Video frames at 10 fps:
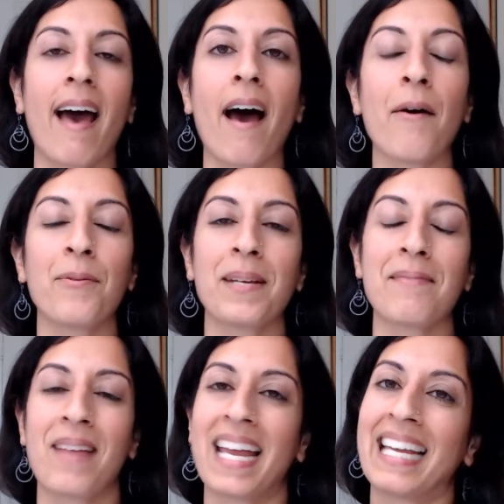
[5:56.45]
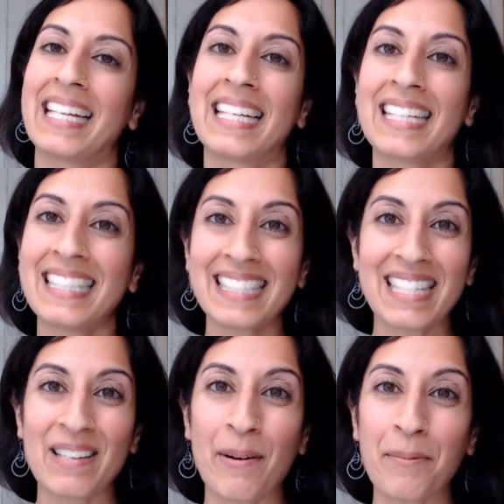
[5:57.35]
that we may get into.